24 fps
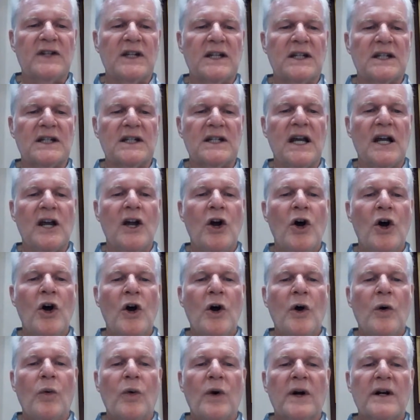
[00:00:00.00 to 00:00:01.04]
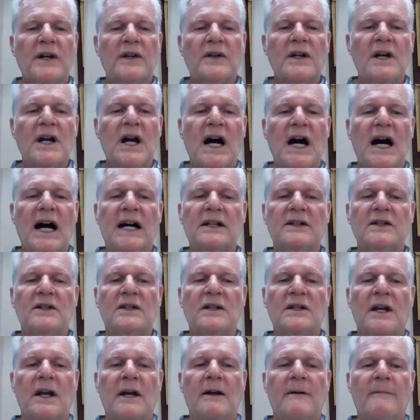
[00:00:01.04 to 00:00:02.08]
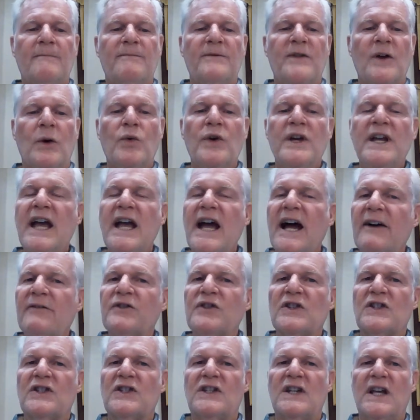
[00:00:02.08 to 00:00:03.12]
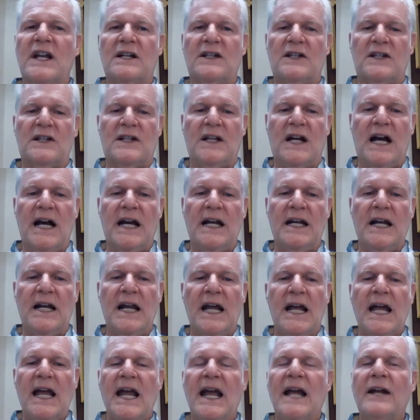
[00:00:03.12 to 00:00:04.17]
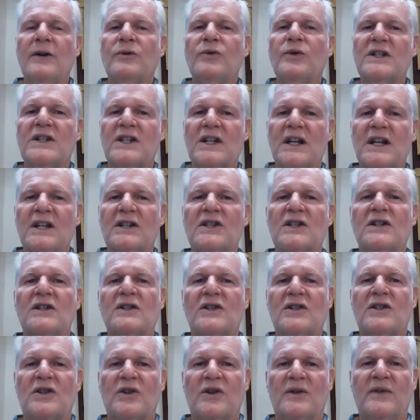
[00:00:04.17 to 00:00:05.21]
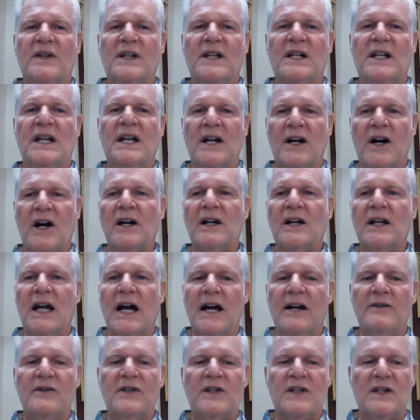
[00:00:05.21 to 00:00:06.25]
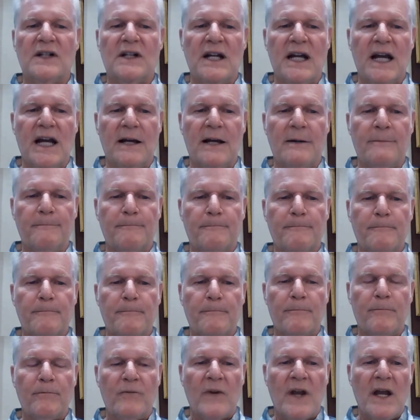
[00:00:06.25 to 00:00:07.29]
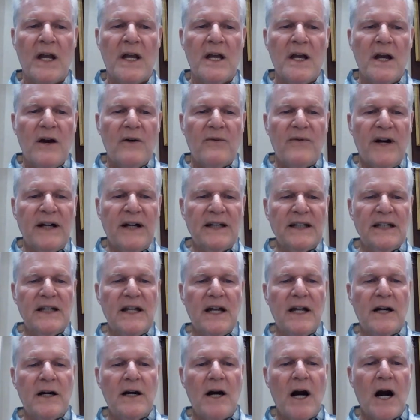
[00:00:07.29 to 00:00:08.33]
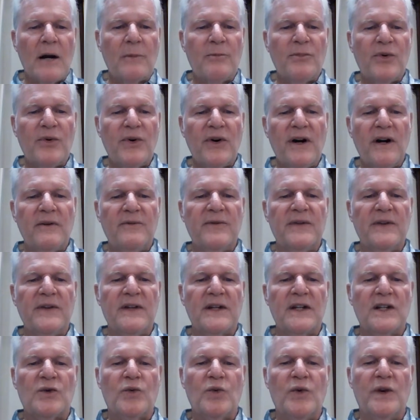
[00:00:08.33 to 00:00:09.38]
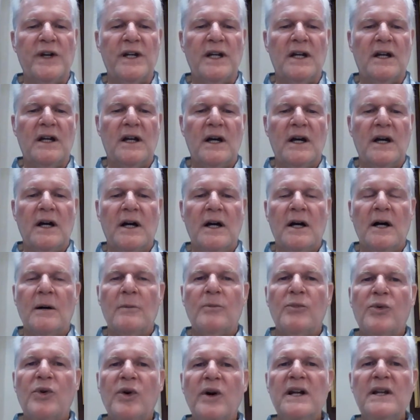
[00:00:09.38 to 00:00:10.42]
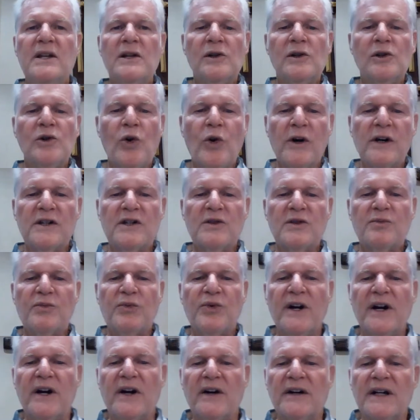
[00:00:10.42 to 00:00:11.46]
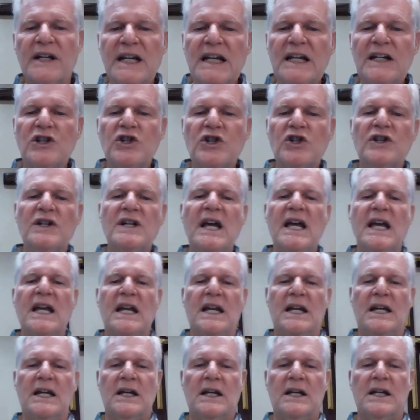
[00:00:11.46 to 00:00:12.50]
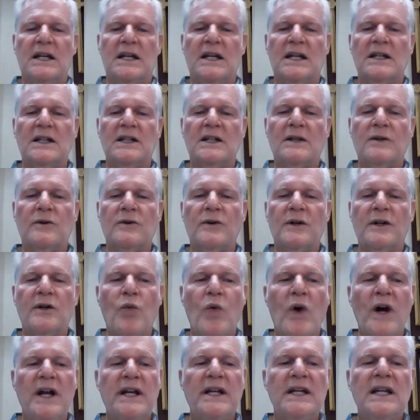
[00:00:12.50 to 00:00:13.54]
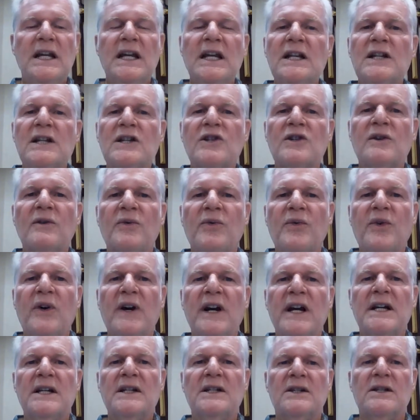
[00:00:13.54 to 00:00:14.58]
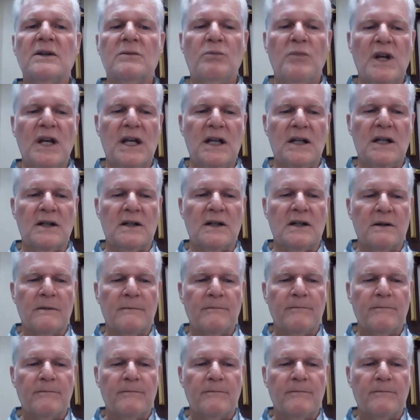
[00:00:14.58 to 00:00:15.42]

and say, what are the gods that we have to set aside and resist serving in our lives today? Finally, then, our prayer for this week. Pray the Lord's Prayer each day considering what each phrase means.